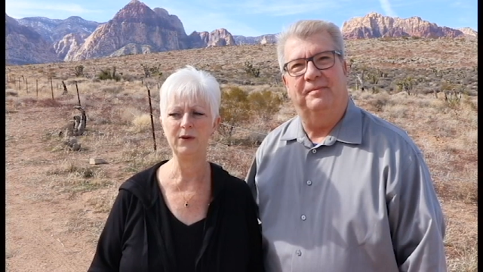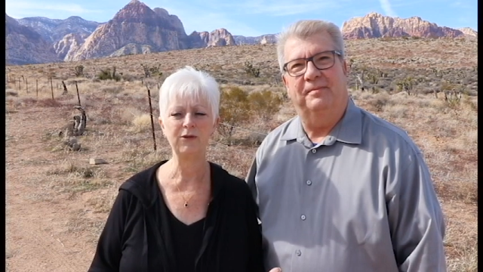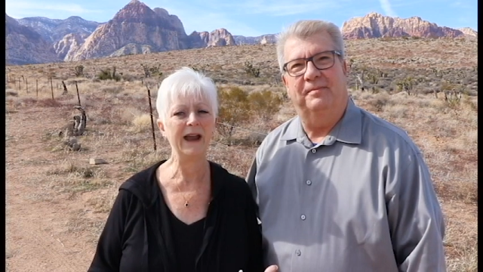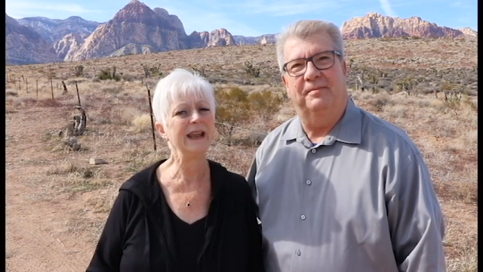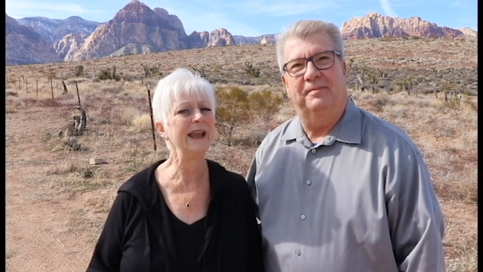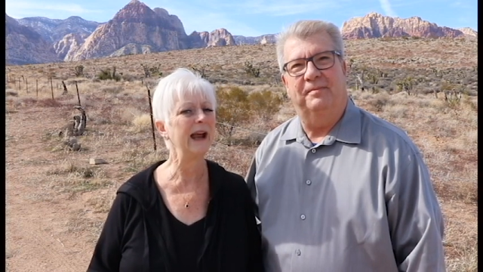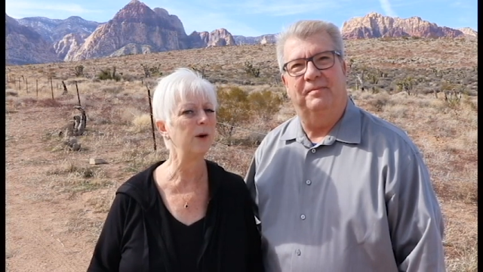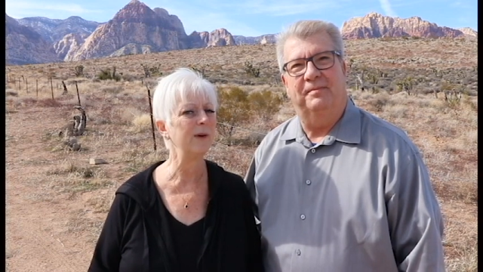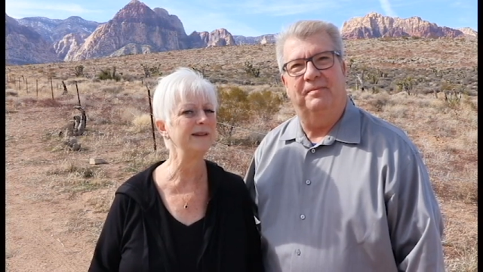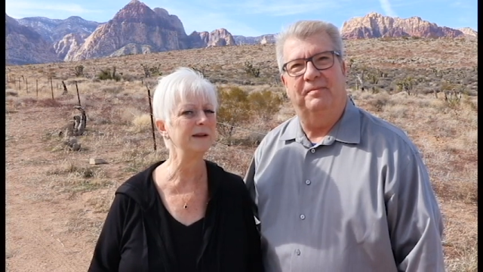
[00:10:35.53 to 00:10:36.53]
Speaker 1: we try to get out
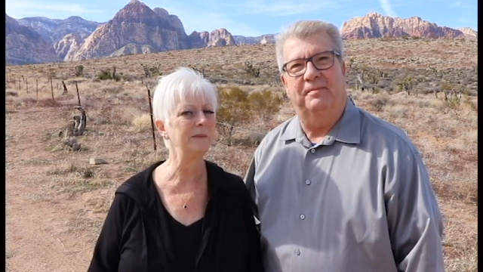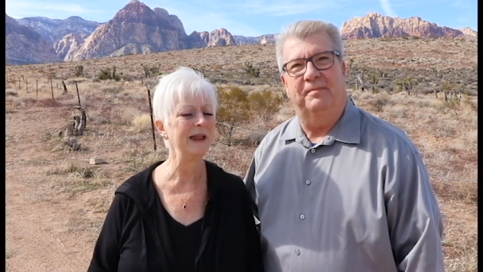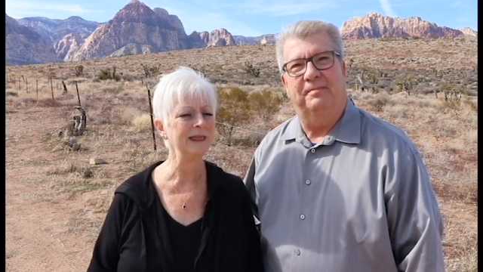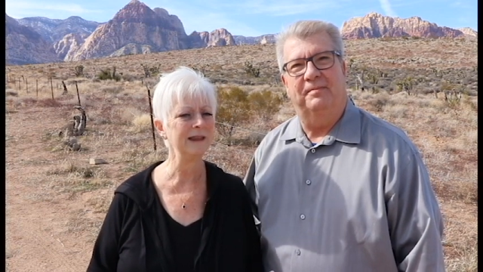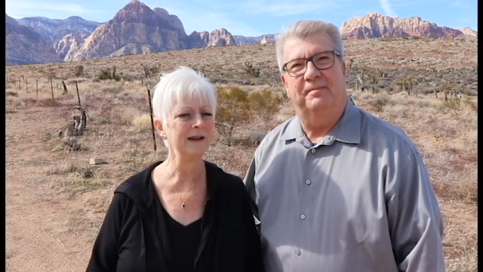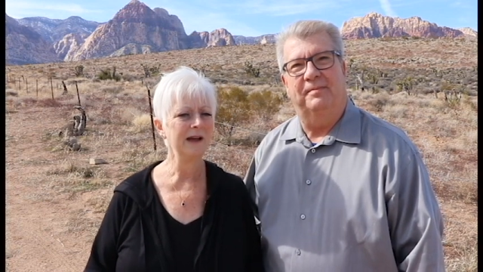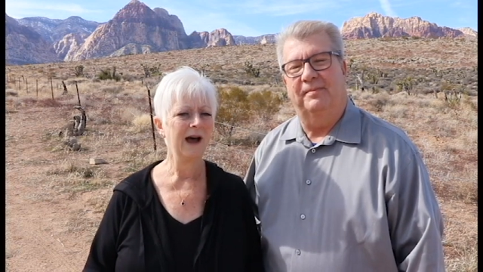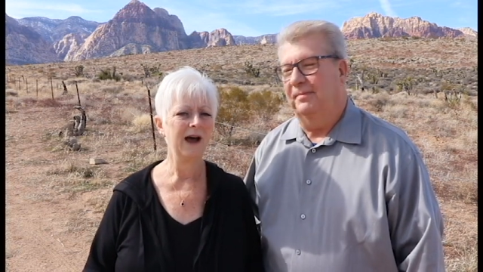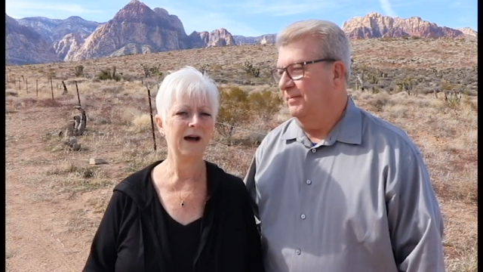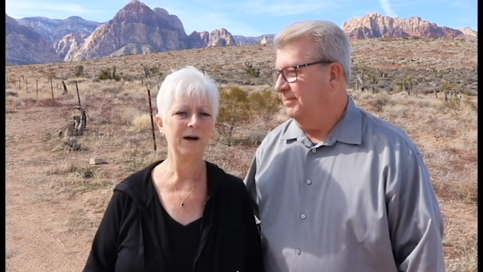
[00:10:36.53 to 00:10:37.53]
once a month,
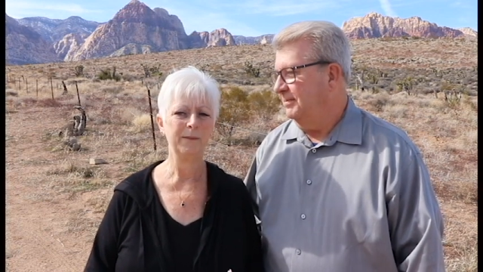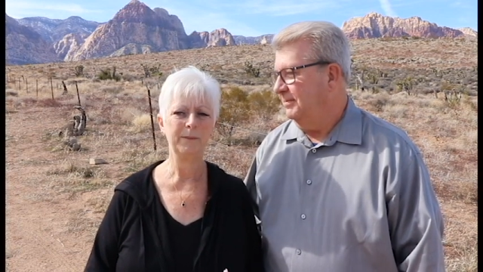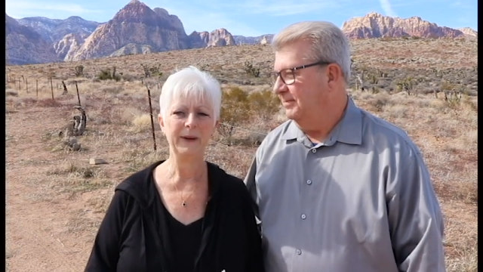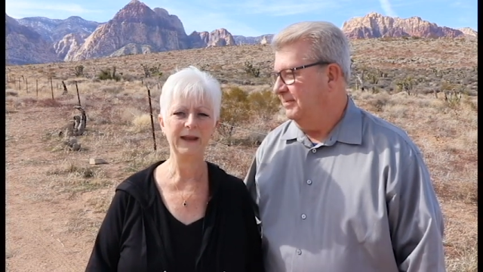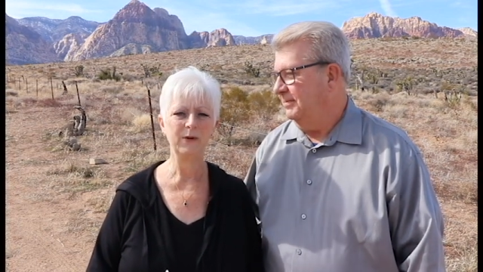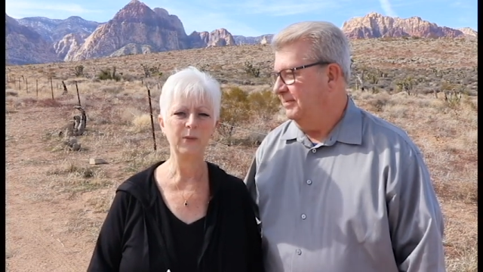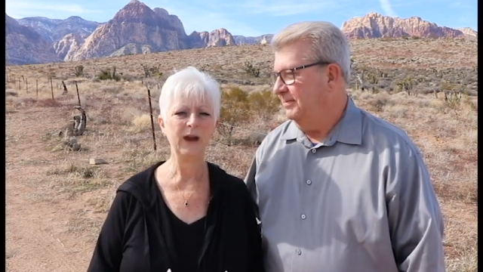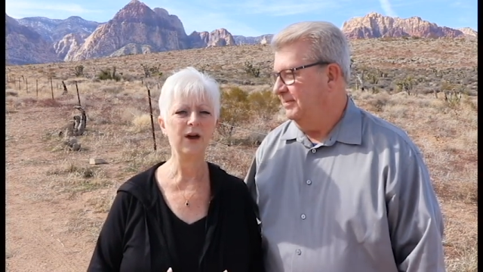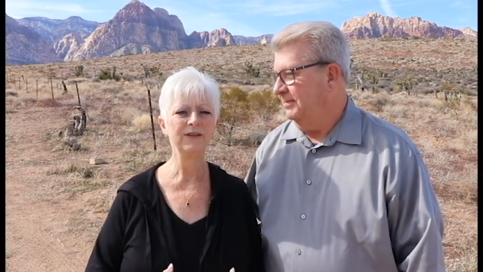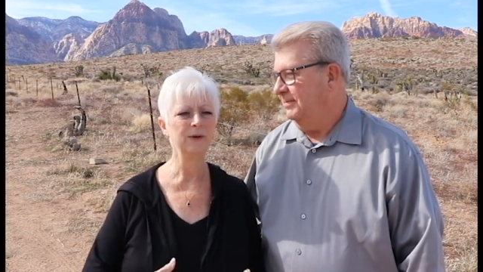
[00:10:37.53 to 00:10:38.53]
uh, but we
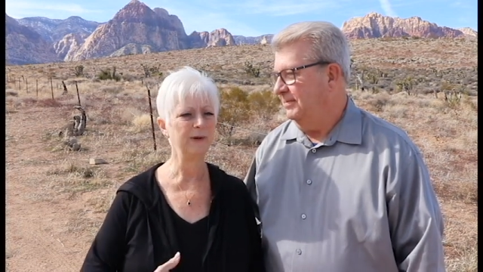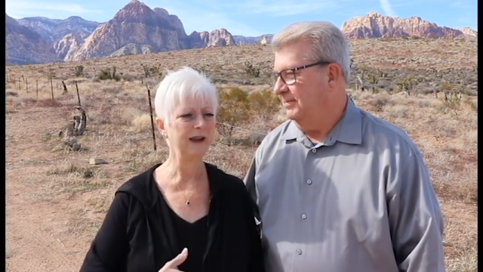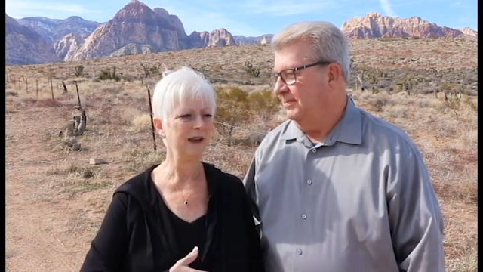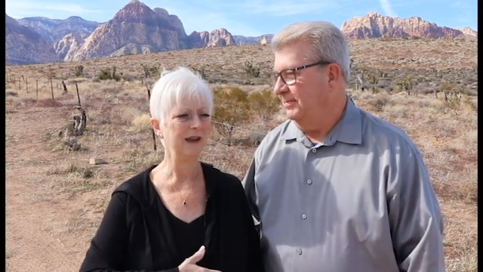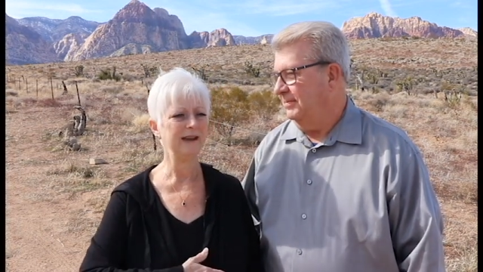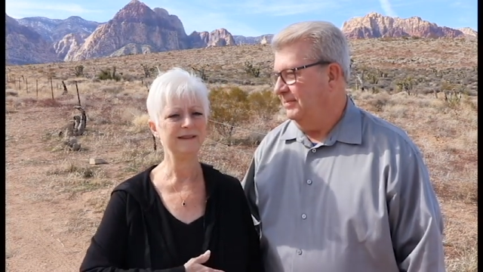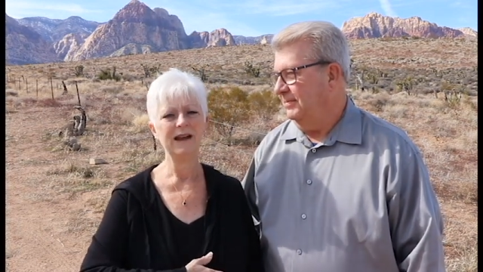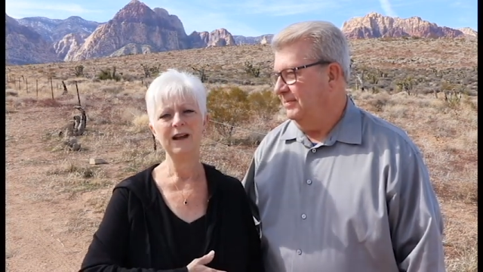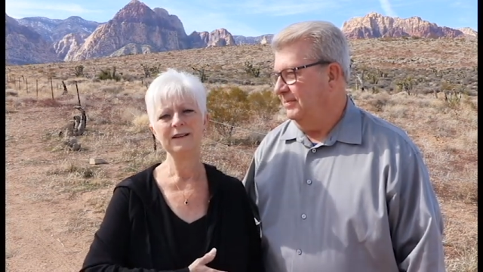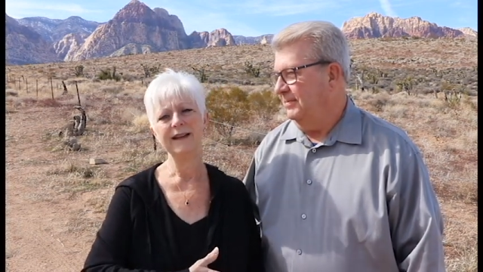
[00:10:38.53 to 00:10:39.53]
also recognize
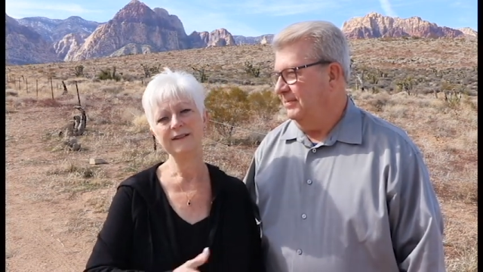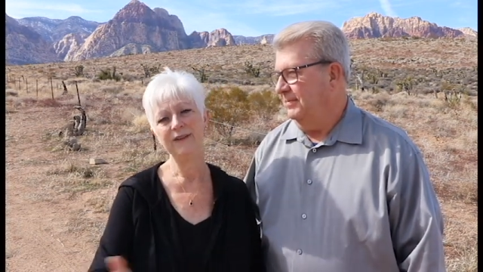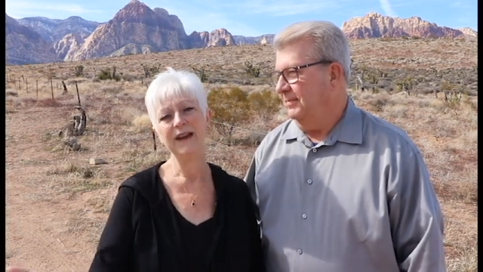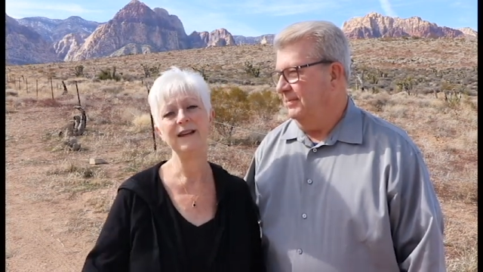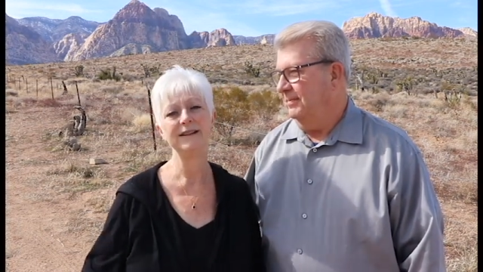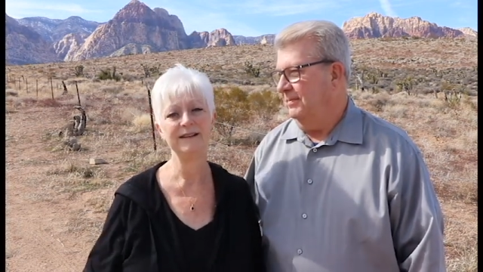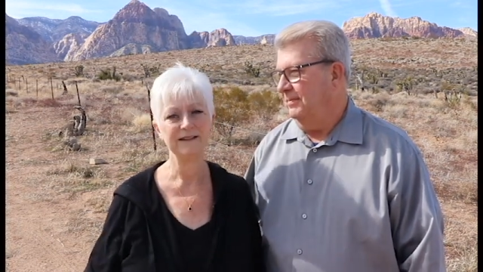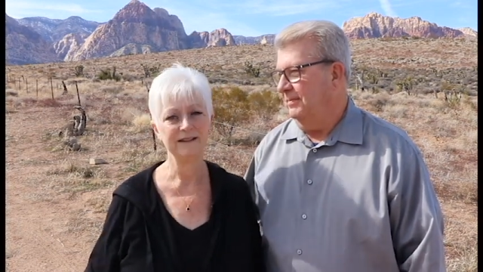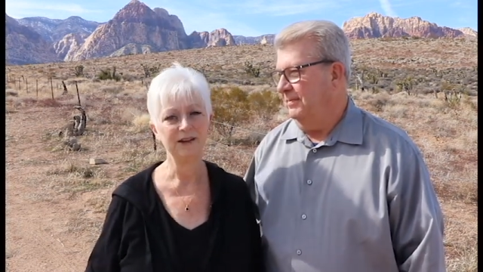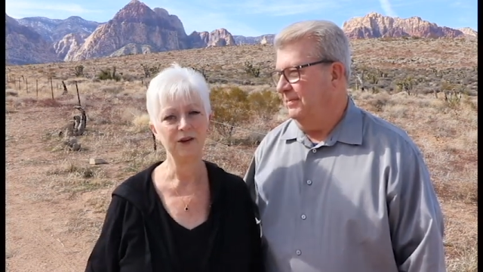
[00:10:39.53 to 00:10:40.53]
Las Vegas,
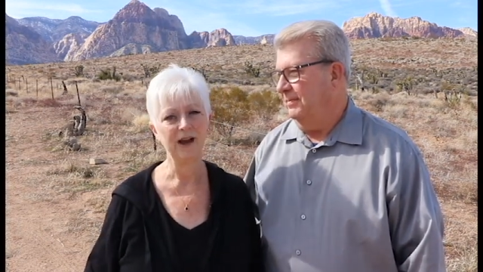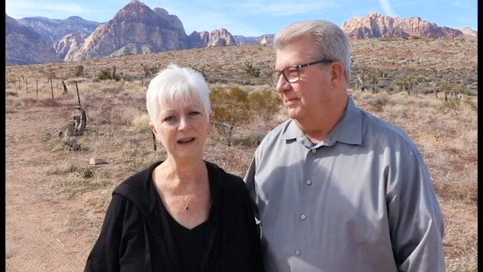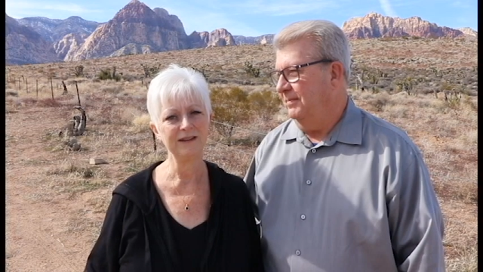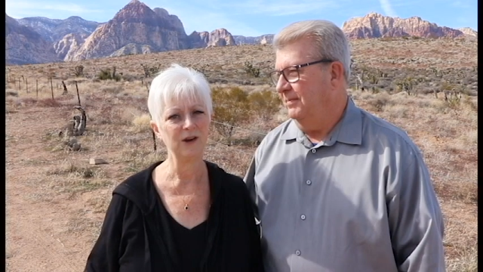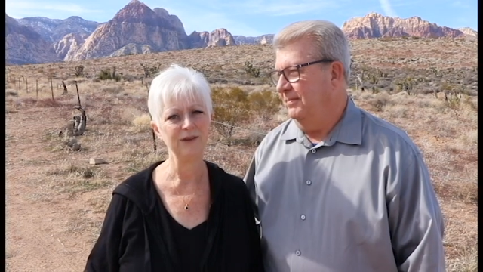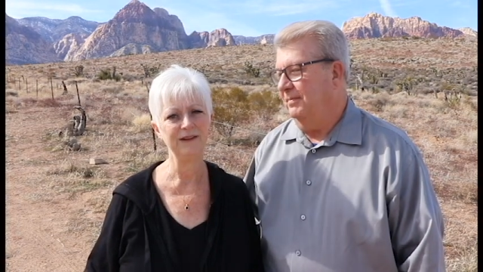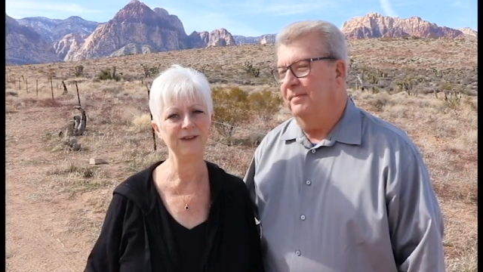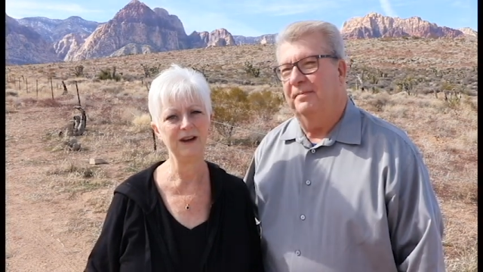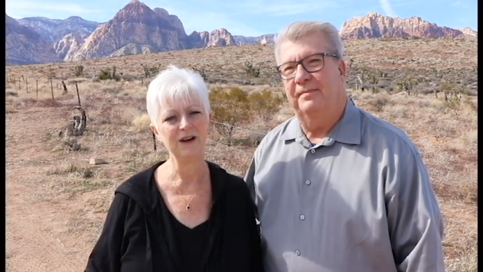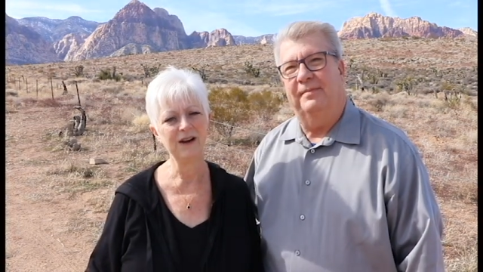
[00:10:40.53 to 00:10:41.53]
you guys don't live
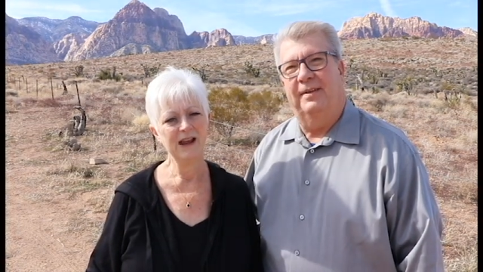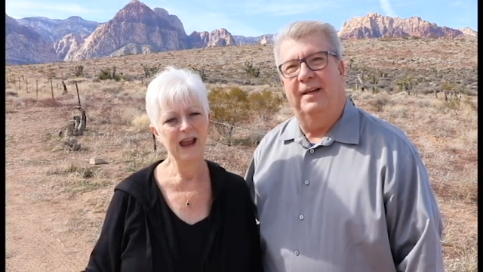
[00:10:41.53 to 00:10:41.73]
here.